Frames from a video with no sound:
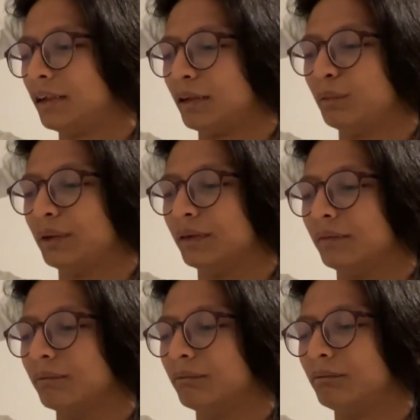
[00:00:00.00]
I mean,
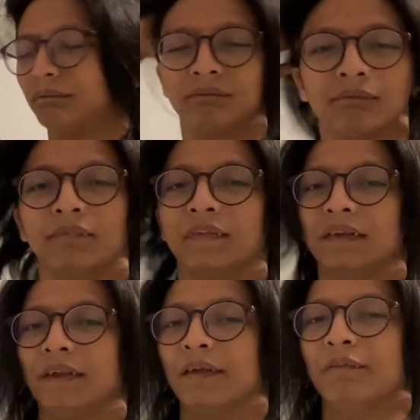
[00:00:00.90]
yeah,
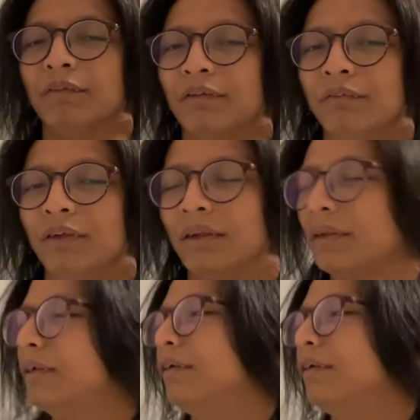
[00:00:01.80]
that's it for the vlog.